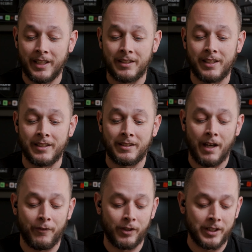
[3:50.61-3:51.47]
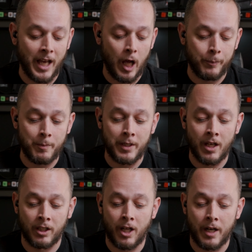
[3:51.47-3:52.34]
this has definitely helped me
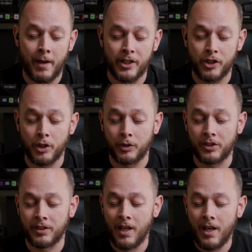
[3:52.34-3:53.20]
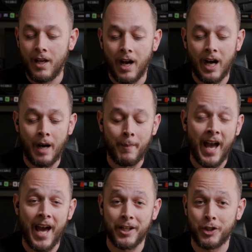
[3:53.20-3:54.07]
on a lot of my shoots. Um,
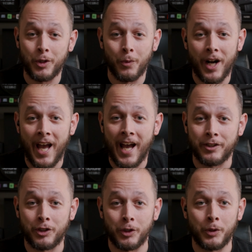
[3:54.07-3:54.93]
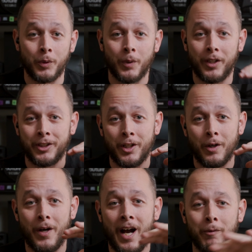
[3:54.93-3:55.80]
I had a shoot where I had to, you
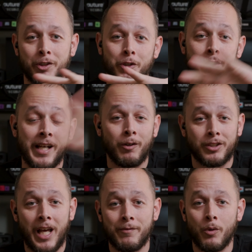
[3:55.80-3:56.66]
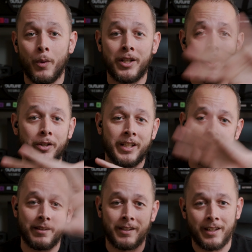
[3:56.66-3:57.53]
know, I was shooting outside of a window to
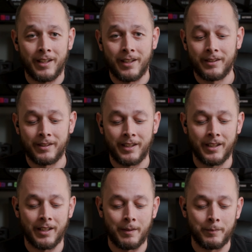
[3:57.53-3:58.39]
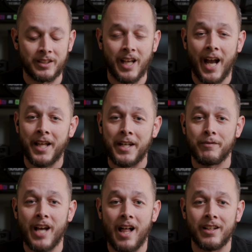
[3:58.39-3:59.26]
get the the um, the skyline
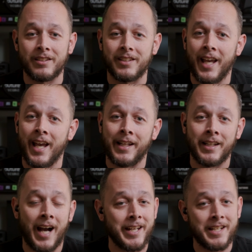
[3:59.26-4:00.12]
of Dallas, and I